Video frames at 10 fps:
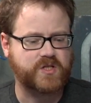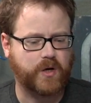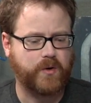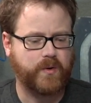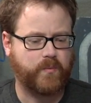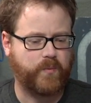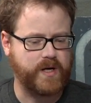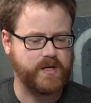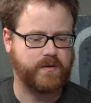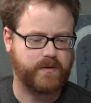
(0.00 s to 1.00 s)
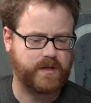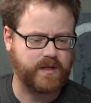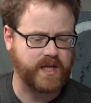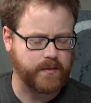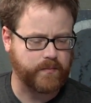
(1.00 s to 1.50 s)
so when
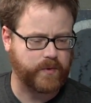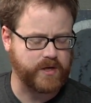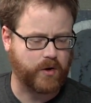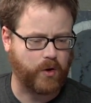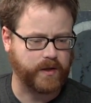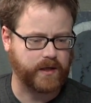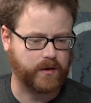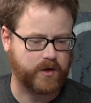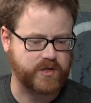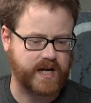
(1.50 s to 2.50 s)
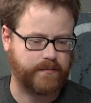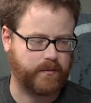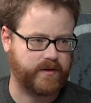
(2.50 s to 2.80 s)
the thing when you're holding a larger tablet,